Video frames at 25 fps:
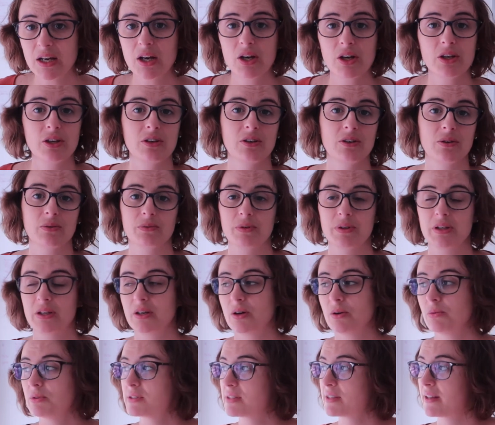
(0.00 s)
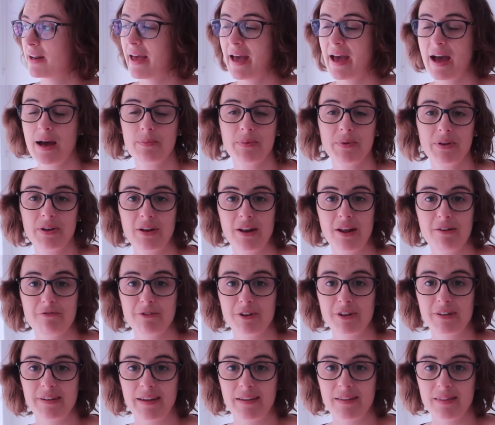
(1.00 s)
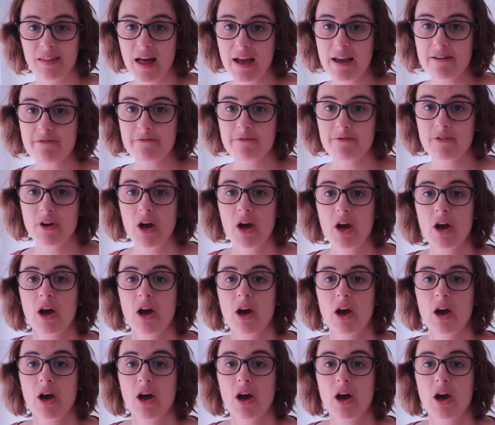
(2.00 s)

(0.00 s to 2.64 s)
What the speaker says: You don't really know what's going to happen in everyday life.